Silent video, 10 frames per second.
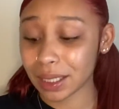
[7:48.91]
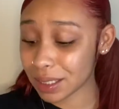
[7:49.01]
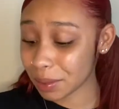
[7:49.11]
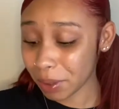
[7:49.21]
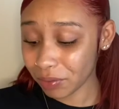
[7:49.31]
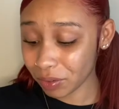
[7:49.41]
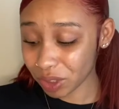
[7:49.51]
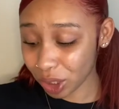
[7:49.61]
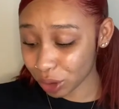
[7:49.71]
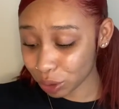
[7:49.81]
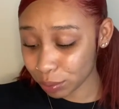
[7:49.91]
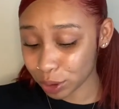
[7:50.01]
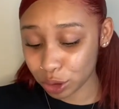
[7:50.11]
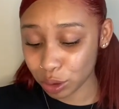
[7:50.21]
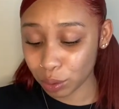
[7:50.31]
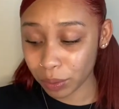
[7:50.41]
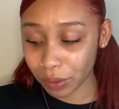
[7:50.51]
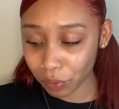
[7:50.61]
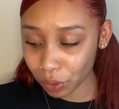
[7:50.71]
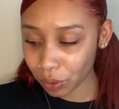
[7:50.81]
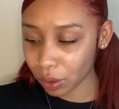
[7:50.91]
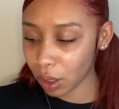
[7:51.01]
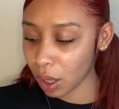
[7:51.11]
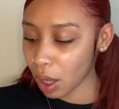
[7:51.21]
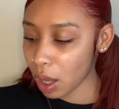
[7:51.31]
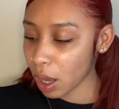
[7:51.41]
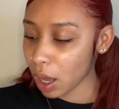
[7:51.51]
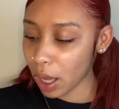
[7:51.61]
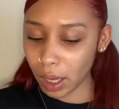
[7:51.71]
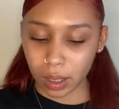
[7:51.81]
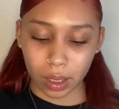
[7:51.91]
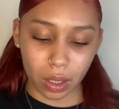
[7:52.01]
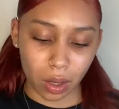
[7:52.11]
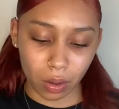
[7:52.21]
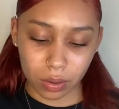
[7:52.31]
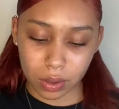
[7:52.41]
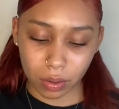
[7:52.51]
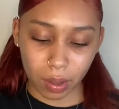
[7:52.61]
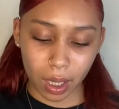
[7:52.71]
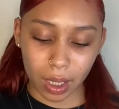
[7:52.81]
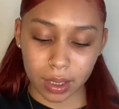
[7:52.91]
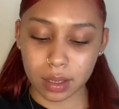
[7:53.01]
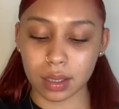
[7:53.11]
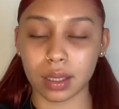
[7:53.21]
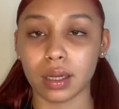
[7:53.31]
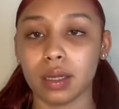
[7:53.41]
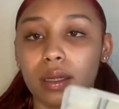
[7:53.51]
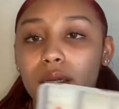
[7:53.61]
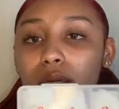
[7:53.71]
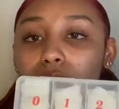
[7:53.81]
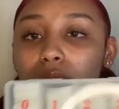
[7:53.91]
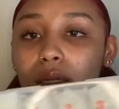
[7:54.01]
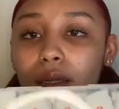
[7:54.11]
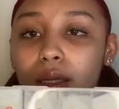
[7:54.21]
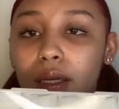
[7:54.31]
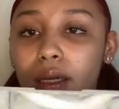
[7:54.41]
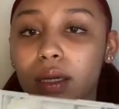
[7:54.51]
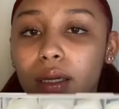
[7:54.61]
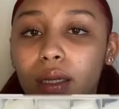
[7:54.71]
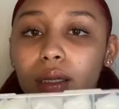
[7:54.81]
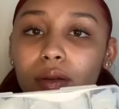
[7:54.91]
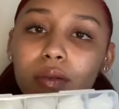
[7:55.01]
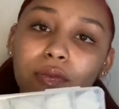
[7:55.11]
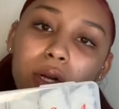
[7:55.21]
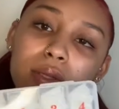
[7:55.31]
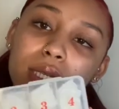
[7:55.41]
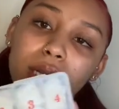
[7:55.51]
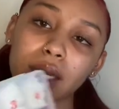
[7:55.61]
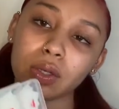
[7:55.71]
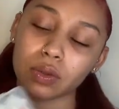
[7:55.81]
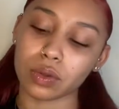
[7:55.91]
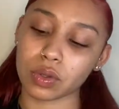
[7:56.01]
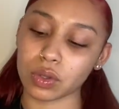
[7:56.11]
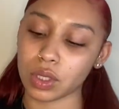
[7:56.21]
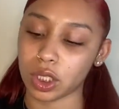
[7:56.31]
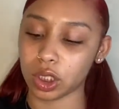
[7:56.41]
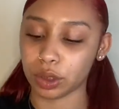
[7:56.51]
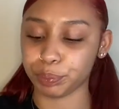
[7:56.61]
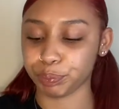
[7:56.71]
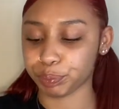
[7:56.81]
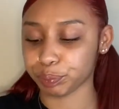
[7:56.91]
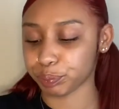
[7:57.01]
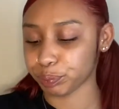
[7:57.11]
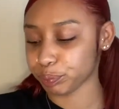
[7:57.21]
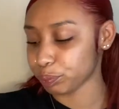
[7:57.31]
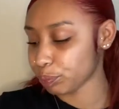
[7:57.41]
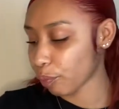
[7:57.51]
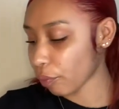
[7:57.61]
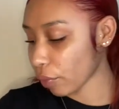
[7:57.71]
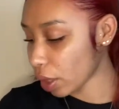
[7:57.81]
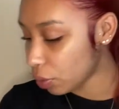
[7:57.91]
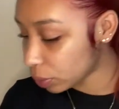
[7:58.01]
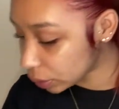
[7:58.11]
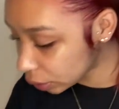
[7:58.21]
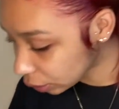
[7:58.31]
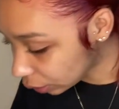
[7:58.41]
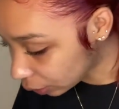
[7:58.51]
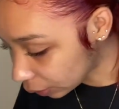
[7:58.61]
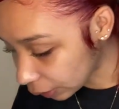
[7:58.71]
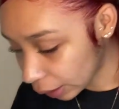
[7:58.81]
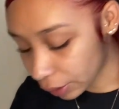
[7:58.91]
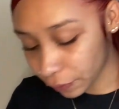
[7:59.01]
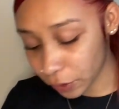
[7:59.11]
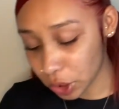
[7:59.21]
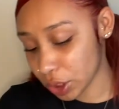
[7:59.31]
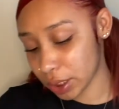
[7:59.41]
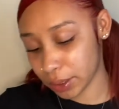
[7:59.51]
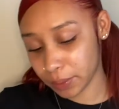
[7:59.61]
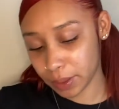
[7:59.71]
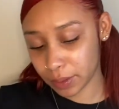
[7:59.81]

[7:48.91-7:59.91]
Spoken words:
That's not my favorite color, but you know, whatever. And then I also got the falsy nails, what is it called? Yeah, the French tips.